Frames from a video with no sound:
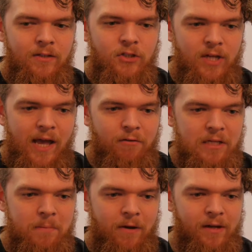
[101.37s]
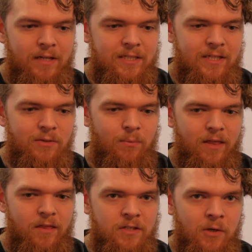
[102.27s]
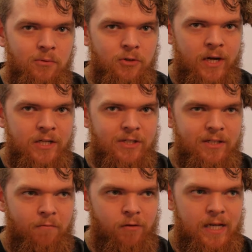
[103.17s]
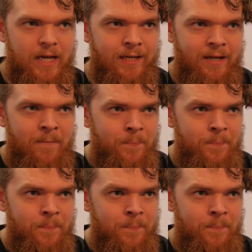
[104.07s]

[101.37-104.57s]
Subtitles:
share experiences with total strangers every day,